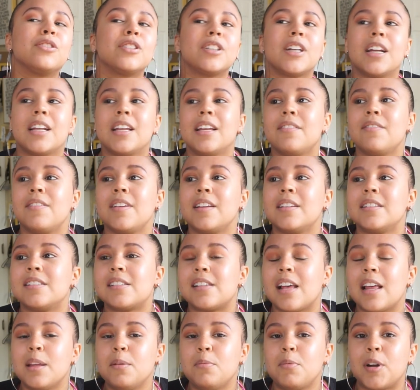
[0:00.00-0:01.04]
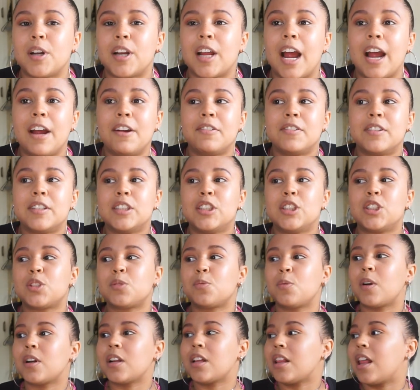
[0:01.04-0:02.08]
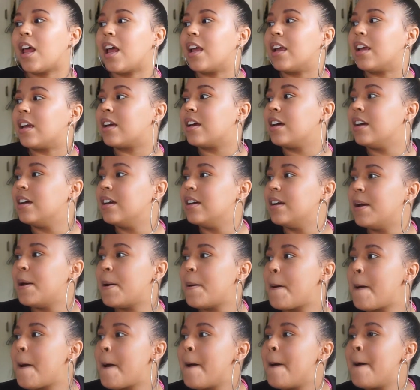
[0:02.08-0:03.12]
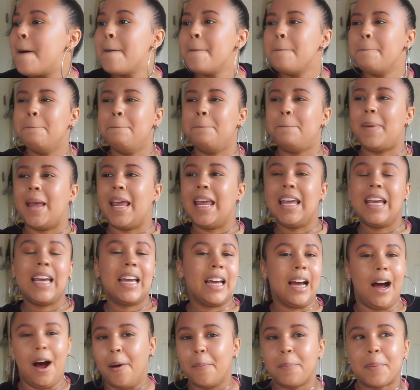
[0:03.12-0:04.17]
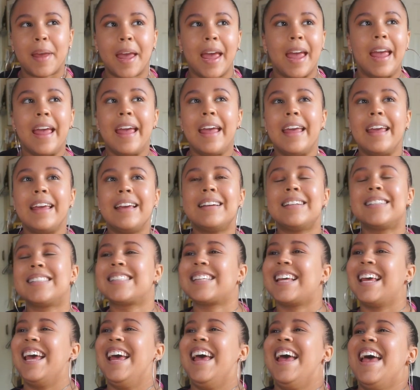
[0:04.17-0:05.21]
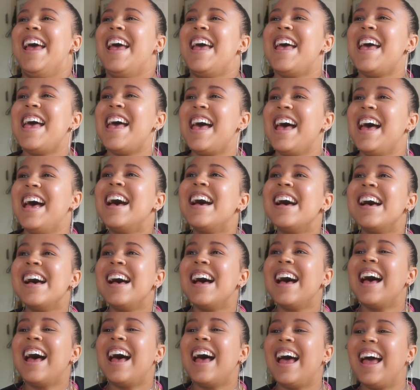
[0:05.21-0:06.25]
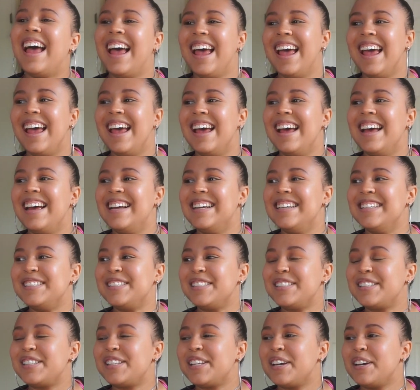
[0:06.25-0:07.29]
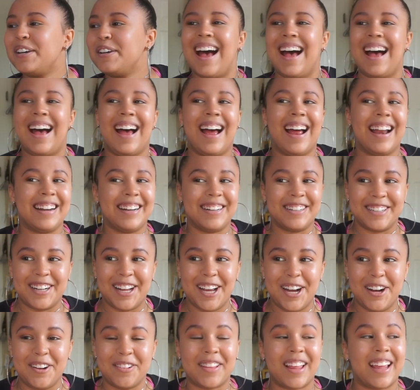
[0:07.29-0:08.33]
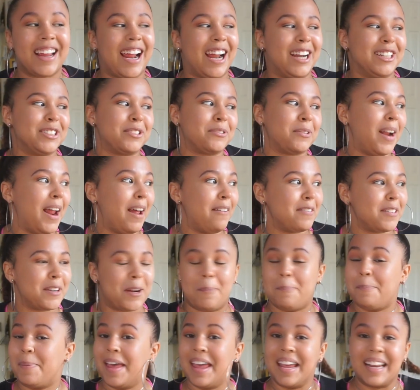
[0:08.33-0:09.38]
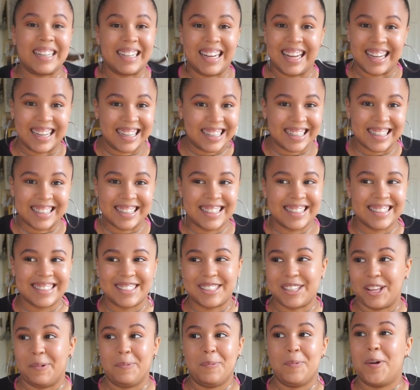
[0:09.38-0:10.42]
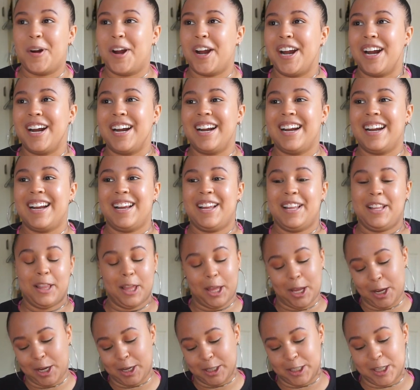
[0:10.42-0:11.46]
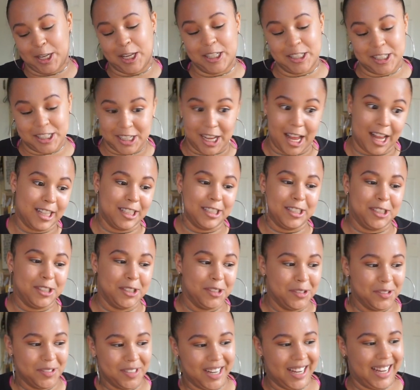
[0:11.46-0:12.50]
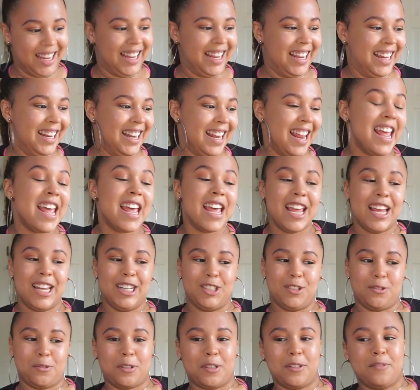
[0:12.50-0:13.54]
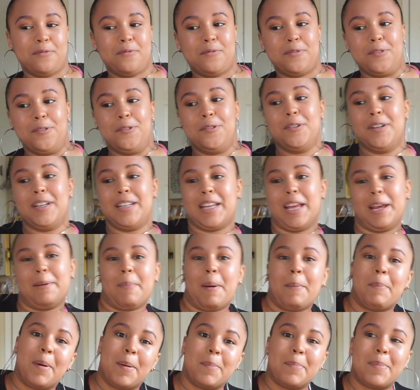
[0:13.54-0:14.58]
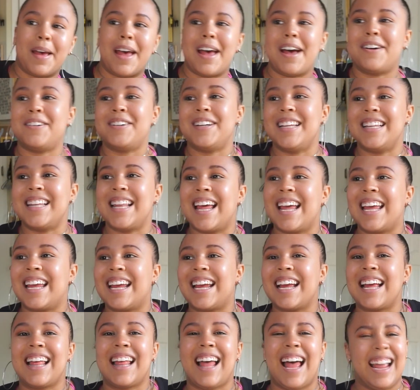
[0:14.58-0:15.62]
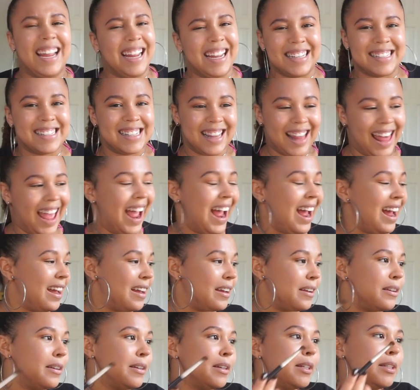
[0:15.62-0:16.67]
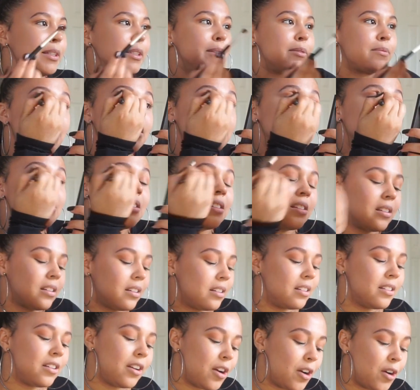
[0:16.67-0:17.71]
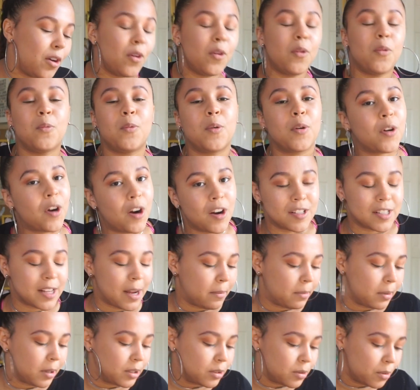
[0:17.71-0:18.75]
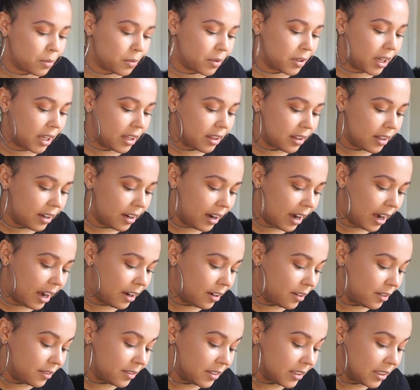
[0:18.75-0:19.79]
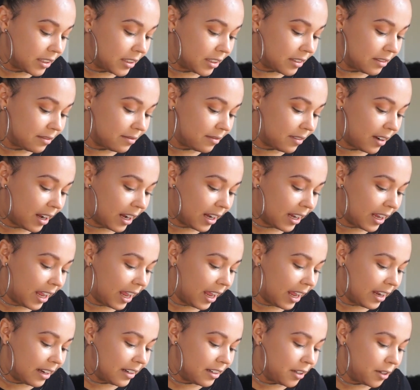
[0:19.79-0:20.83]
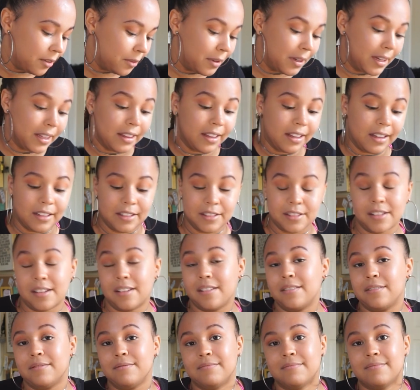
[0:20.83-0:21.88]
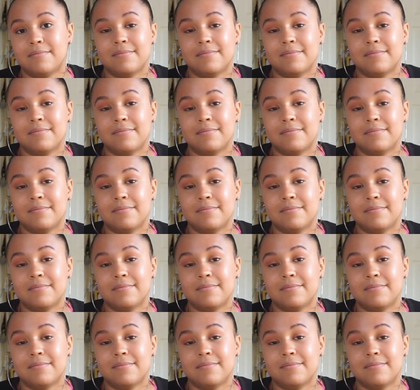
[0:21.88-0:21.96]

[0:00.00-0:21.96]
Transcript: should I even celebrate it? I really just want to like bake cupcakes and I don't know, like I just want to have like a picnic somewhere like in solitude and enjoy some food and take my pup out and like, I guess that. But you know, we'll cross that bridge when we get there. I can't do anything, so